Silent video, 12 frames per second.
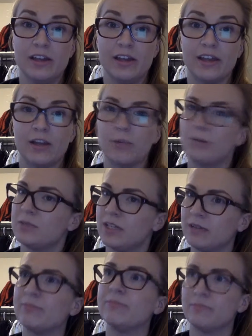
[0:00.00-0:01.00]
and I'll be able to
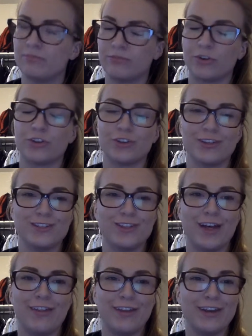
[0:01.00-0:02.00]
get further into
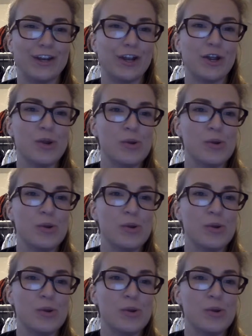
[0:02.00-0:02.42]
that later.